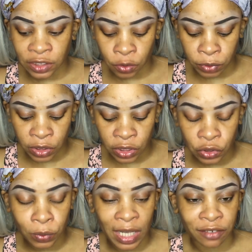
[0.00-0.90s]
So we're gonna
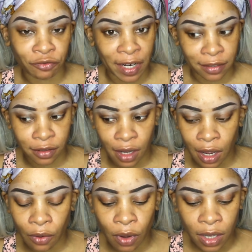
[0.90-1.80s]
do that right
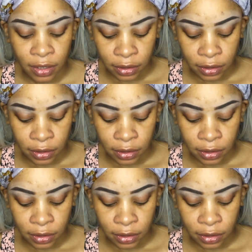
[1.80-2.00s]
now.